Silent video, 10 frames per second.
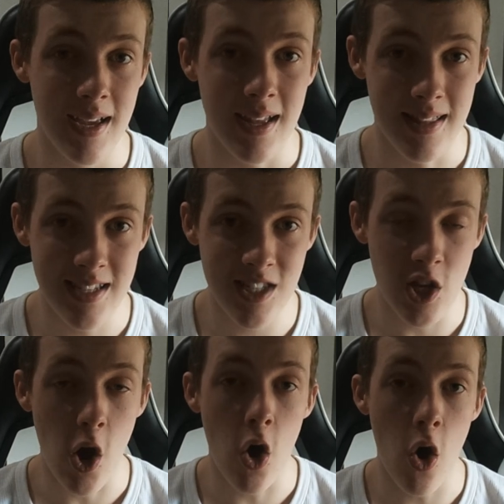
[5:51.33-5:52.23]
This is
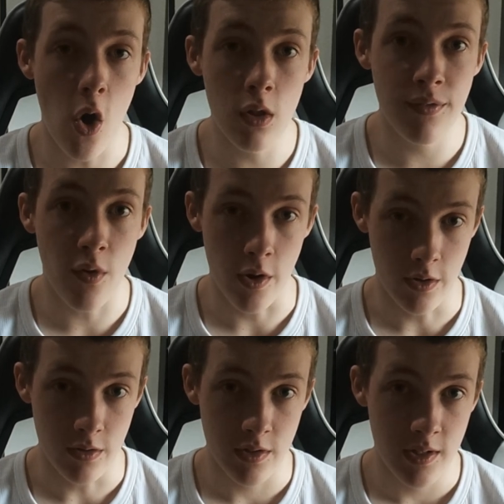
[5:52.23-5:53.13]
all
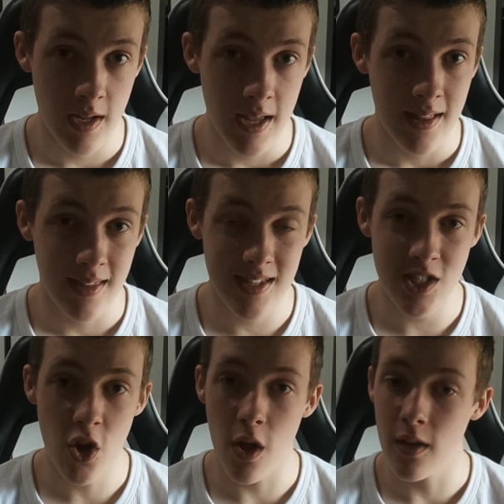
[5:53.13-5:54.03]
foreigners. This is
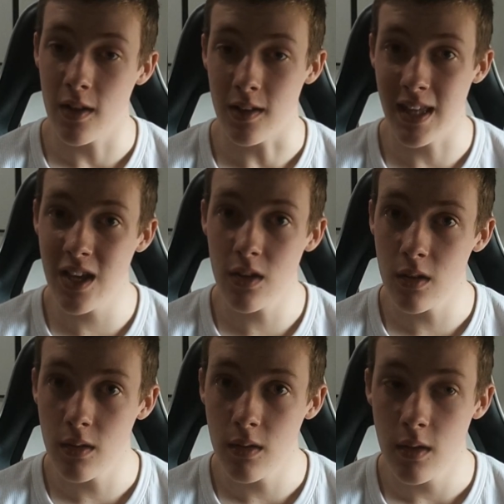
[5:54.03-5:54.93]
not legal.
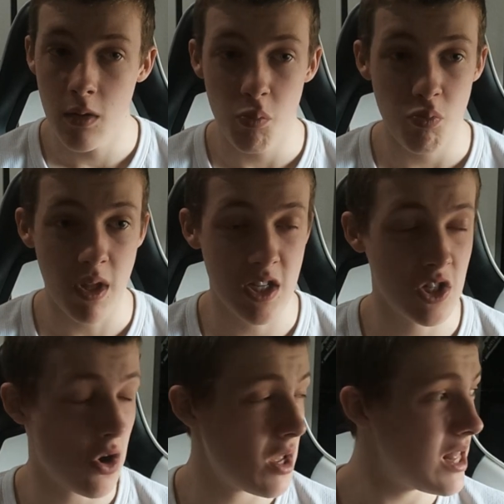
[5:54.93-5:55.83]
This is
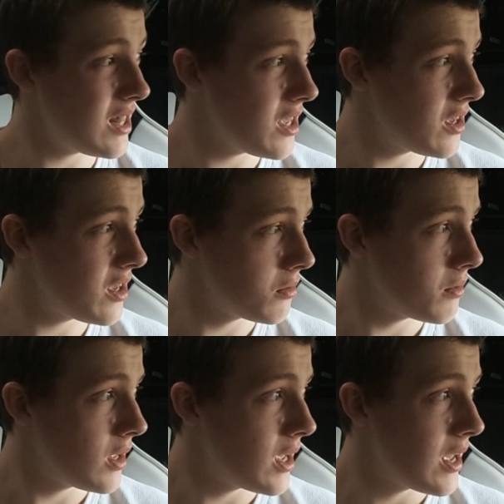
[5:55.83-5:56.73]
not illegal.
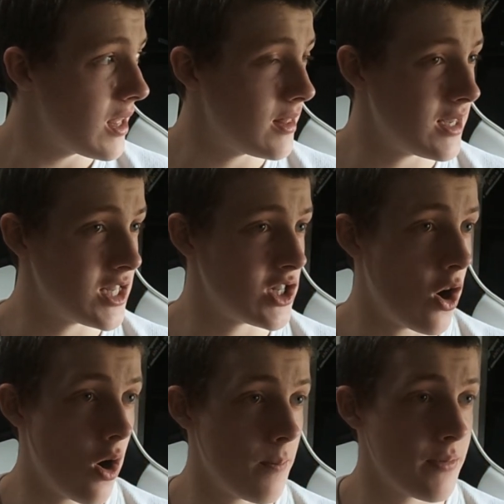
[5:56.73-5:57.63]
This is
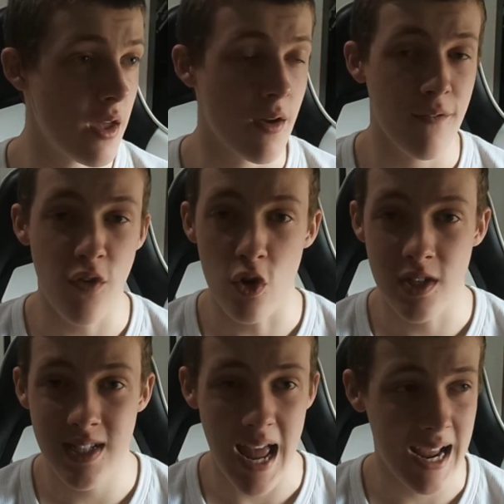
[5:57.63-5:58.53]
not
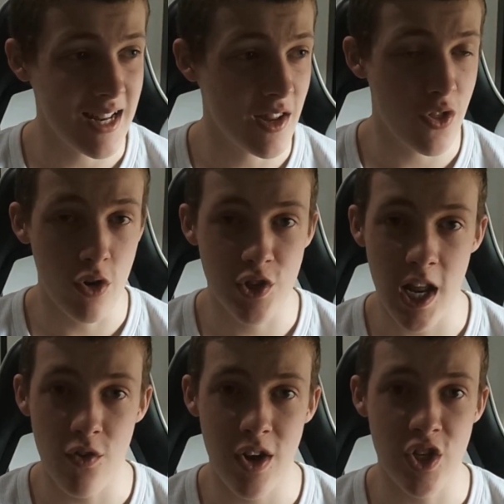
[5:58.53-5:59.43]
first, second, third
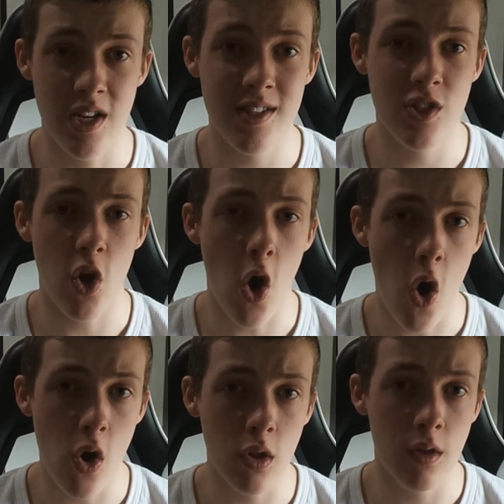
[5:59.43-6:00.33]
generation. This is
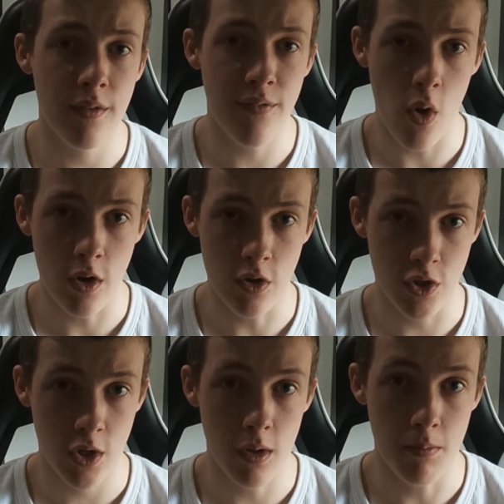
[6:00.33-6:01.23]
all
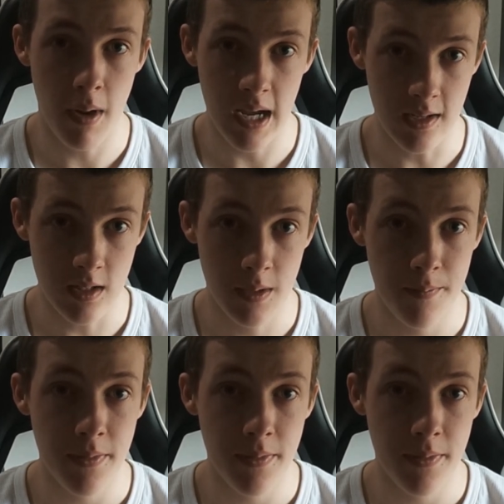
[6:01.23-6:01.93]
foreigners combined.